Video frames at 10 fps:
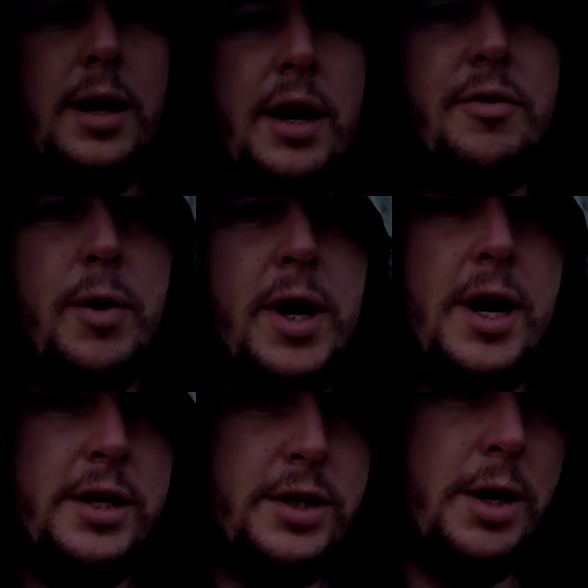Hey everyone,
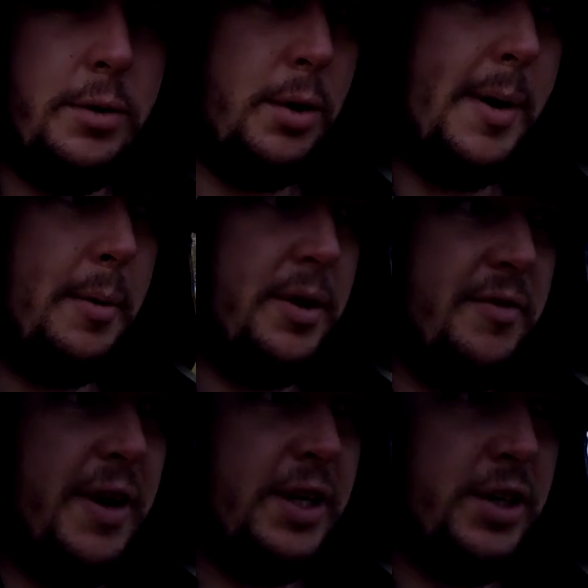so come out with the
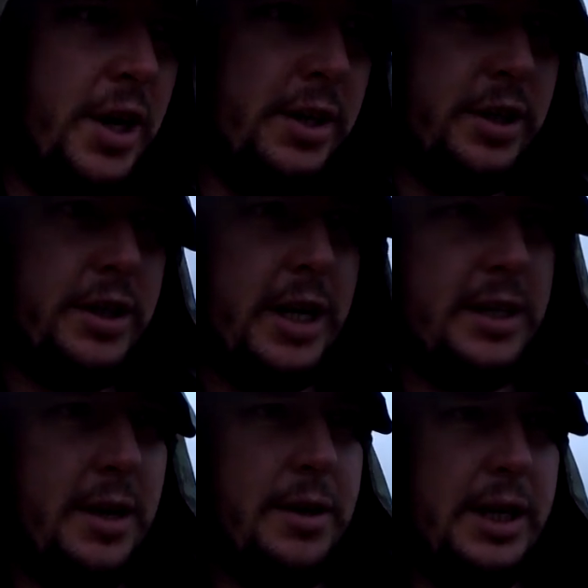venture to
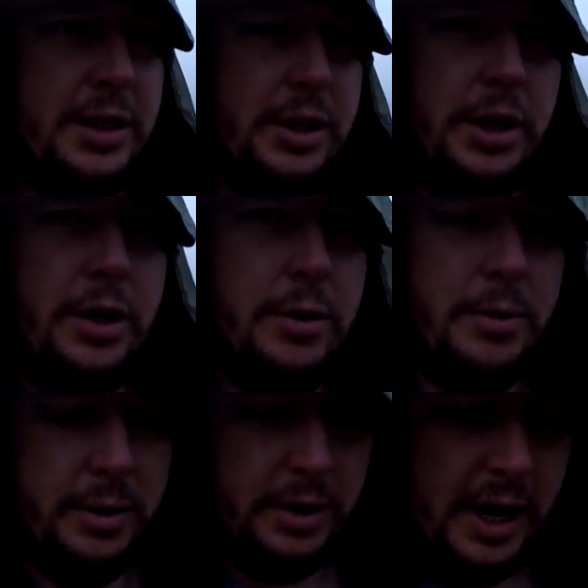test out these new
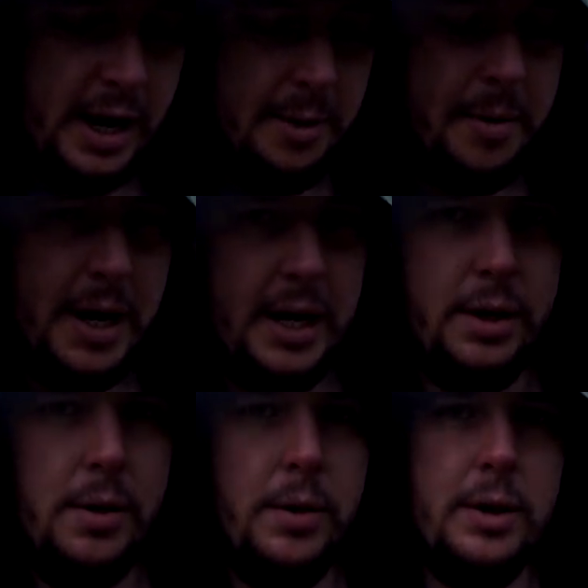um, hair
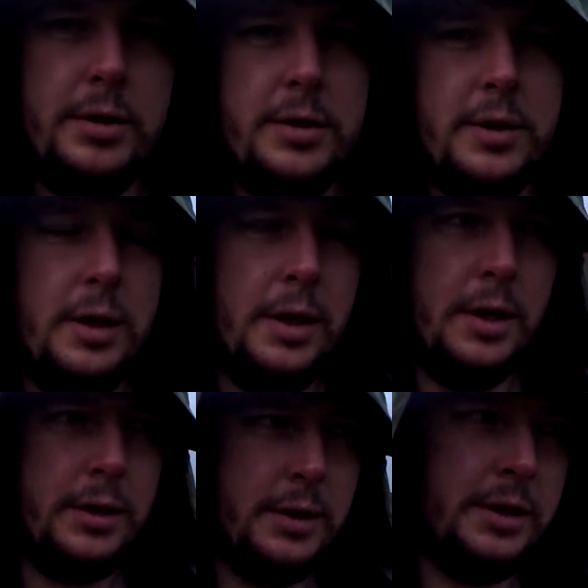donuts
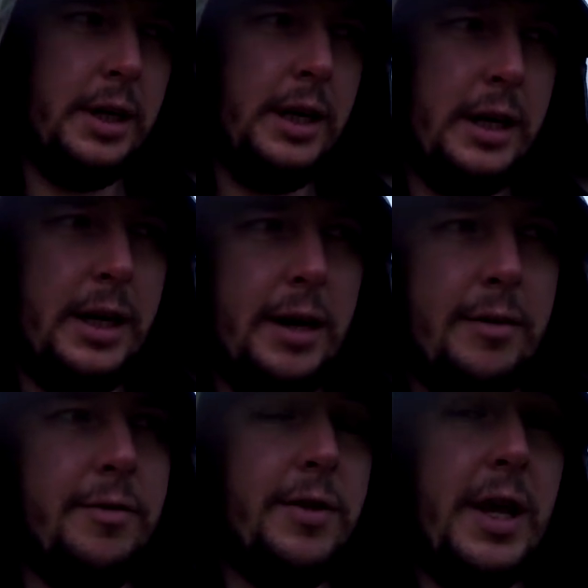to see
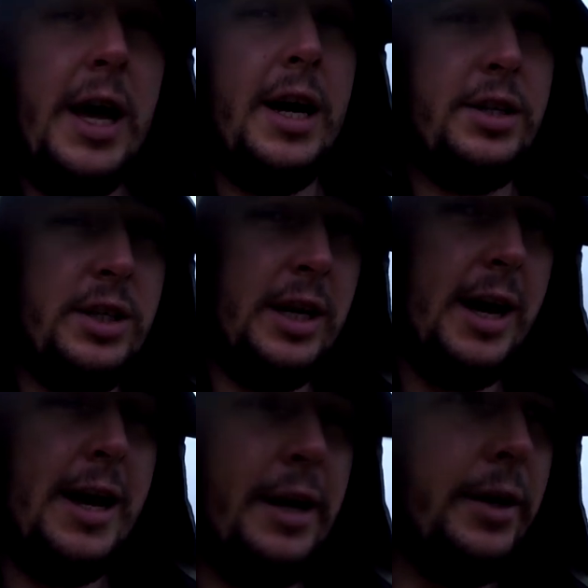if they're actually
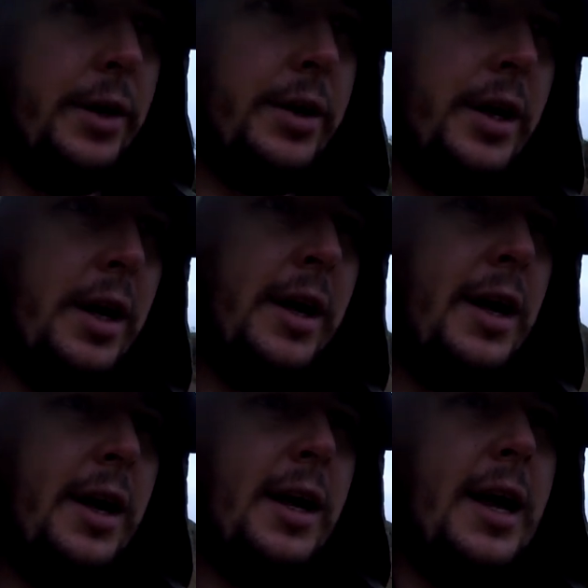any good.
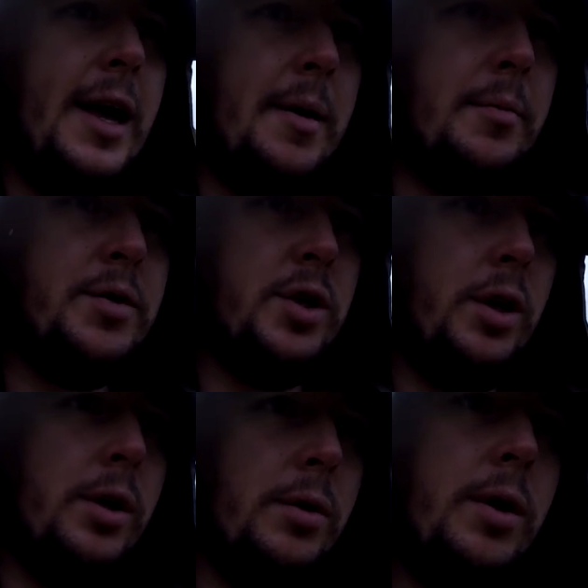Um,
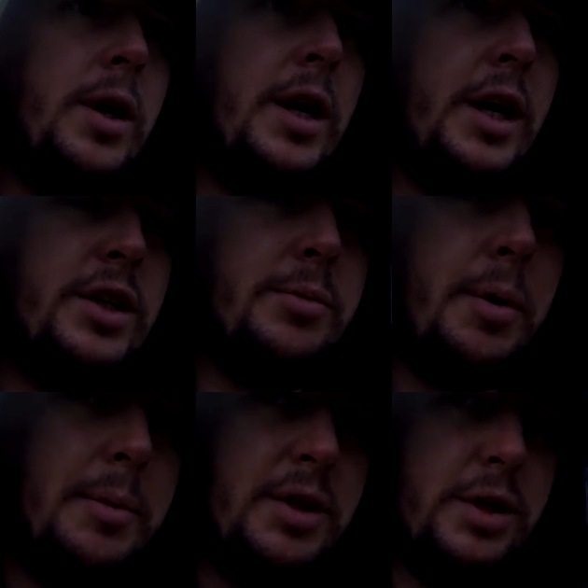so as you
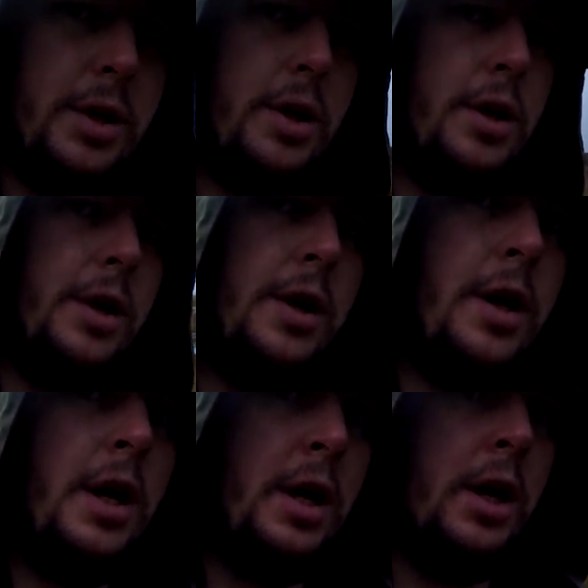probably saw
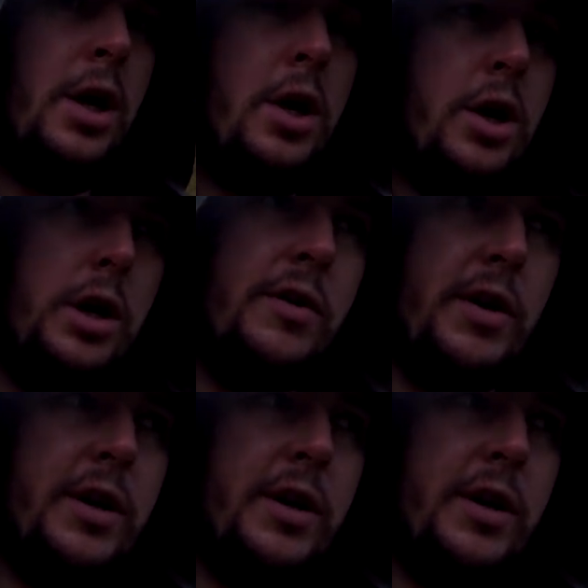earlier on